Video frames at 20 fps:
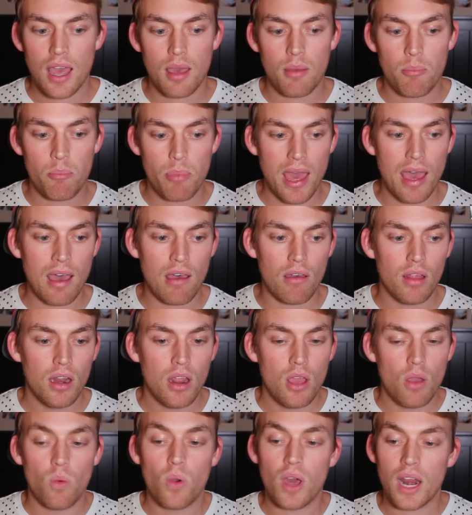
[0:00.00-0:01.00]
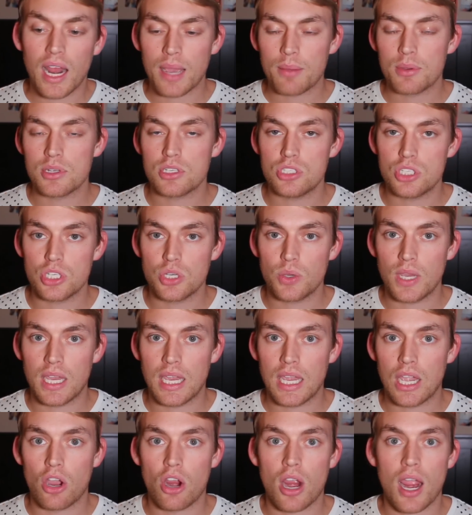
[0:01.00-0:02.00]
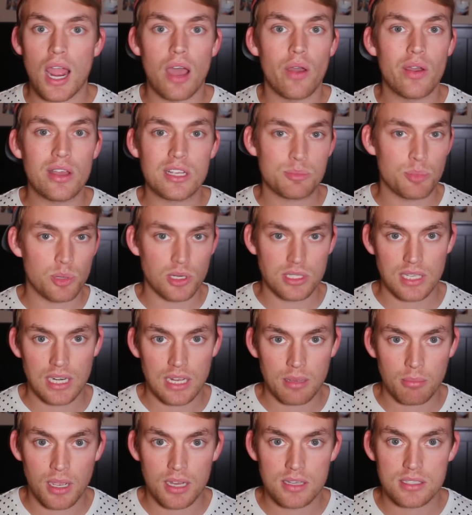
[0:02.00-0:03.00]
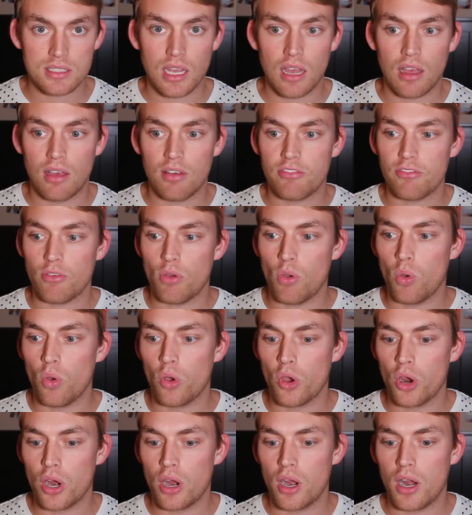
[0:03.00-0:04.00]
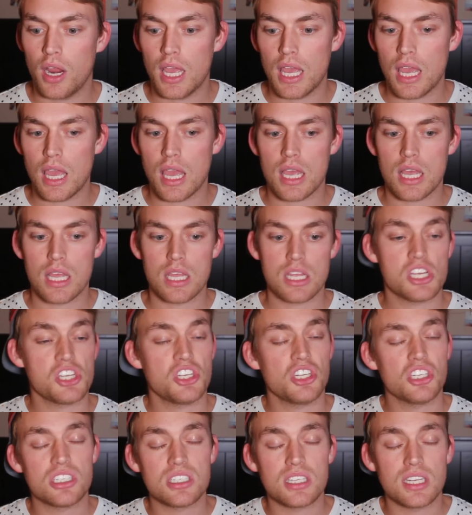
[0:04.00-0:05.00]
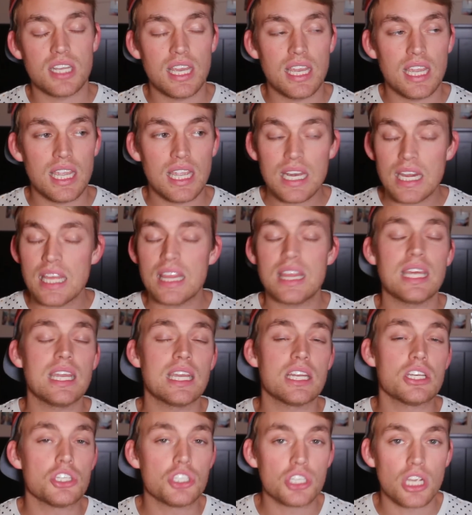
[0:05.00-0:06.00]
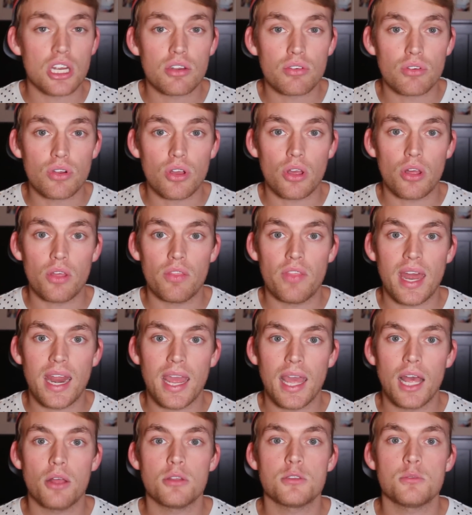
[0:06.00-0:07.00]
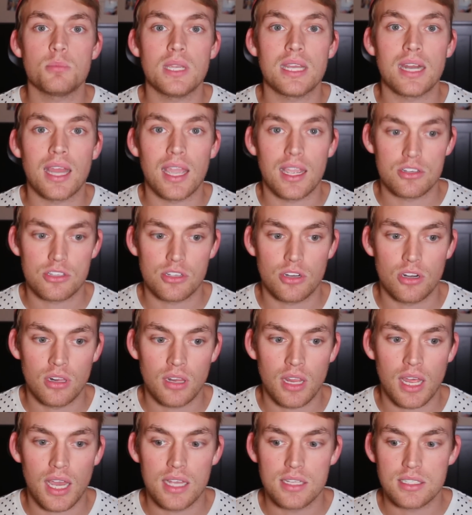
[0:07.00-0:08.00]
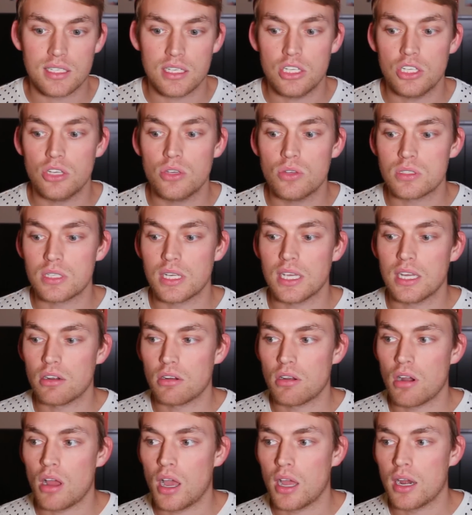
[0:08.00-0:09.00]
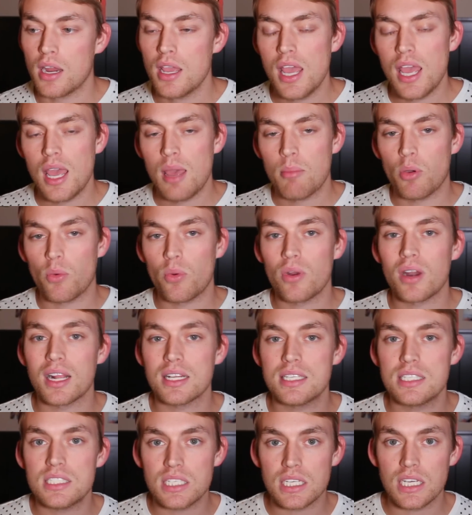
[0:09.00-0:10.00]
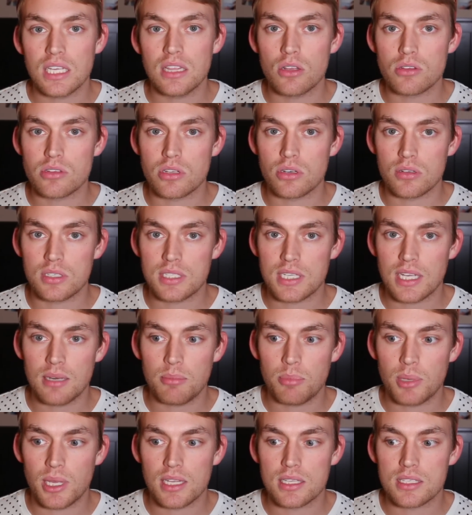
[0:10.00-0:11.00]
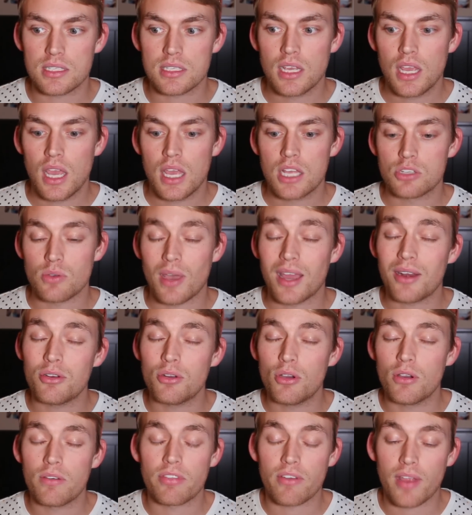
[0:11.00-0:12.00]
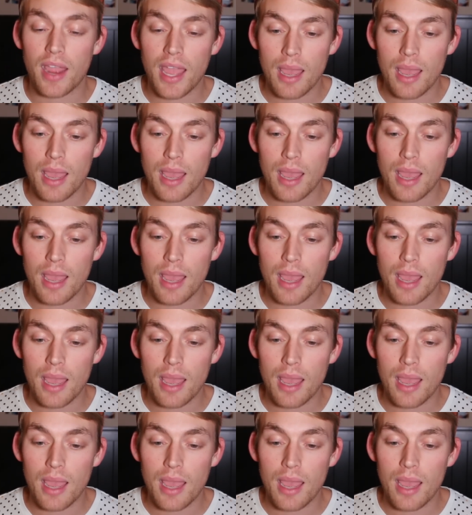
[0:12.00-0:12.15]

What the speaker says: about what I was doing or how I was presenting myself or just anything in general that helped me and I internalize and use later on. But we're not seeing those little tidbits, so I don't know if they're